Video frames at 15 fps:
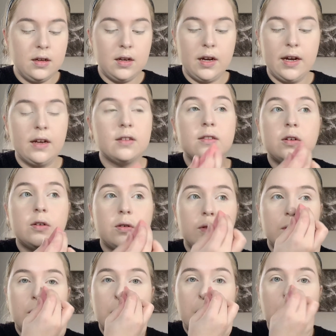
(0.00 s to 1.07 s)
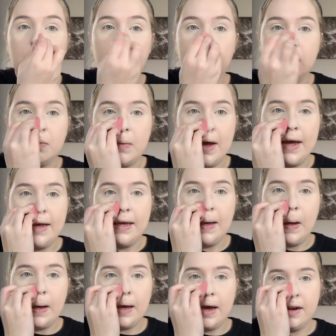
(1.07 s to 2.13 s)
I also go over my
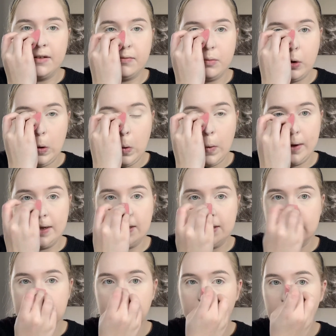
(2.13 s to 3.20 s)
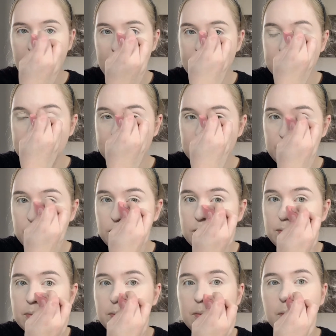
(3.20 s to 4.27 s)
kind of more oily spots
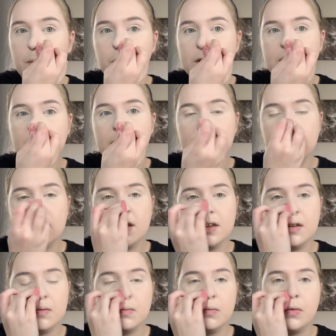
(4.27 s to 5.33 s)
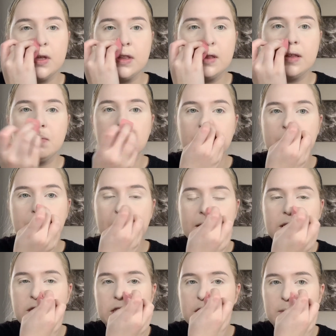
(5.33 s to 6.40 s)
with the
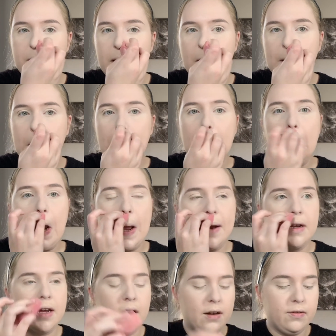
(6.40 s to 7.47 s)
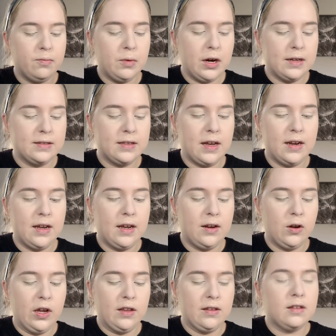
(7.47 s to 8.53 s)
sponge and powder, and kind of press that in
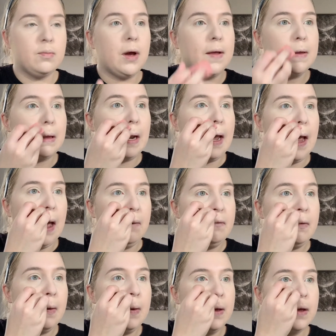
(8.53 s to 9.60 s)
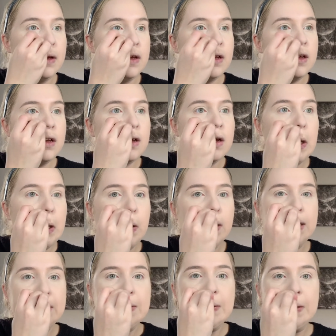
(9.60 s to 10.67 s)
the spots that I have
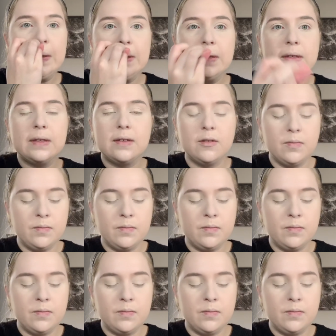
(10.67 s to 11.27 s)
creases.